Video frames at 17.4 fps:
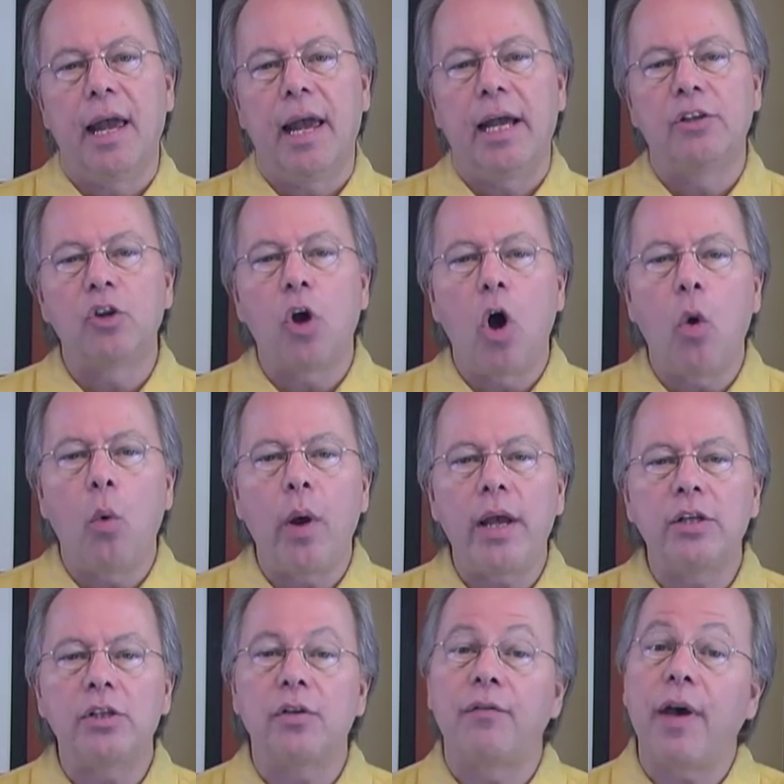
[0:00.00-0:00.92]
As
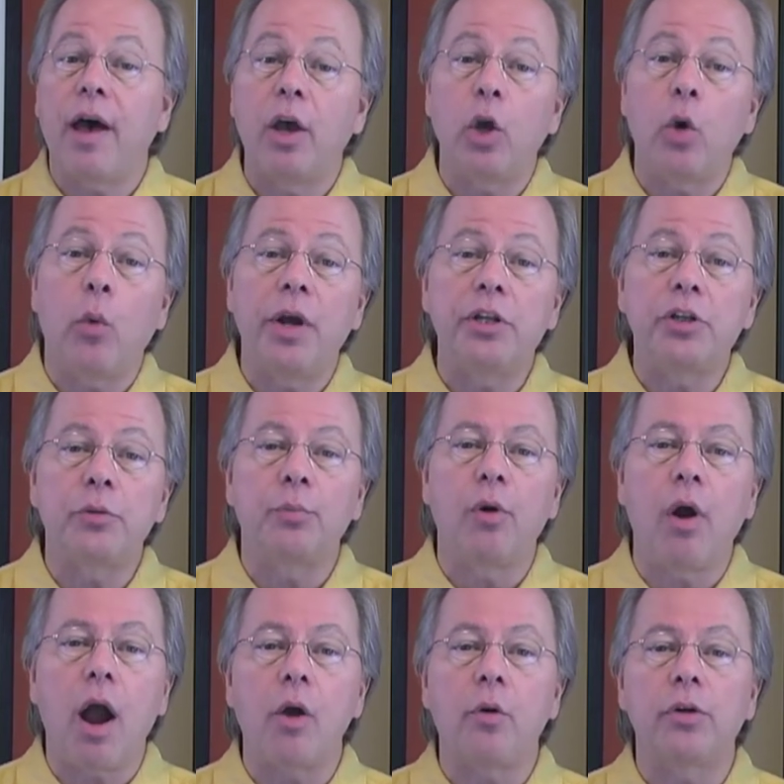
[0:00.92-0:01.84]
always, evaluate your
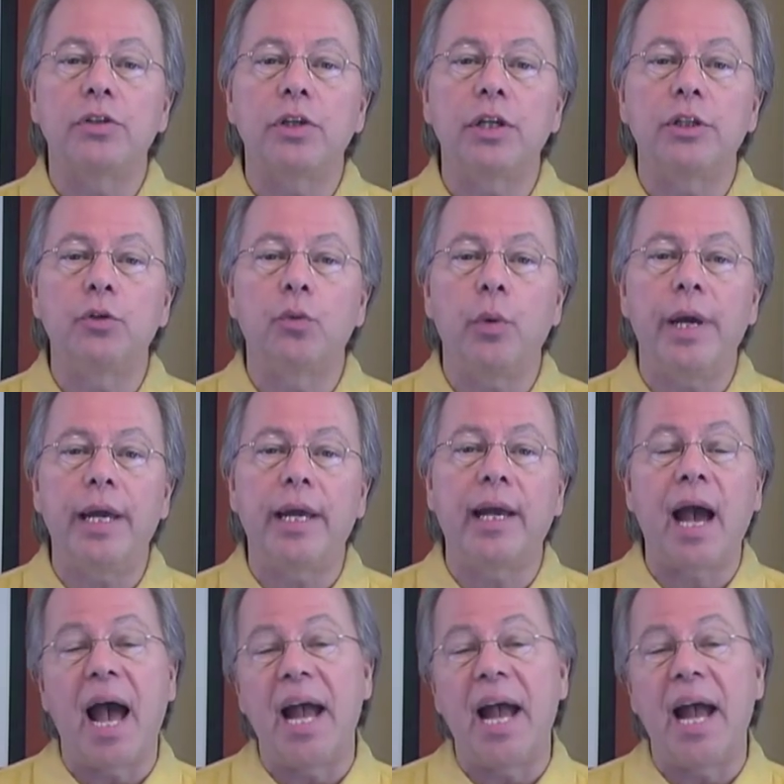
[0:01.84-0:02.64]
progress each week,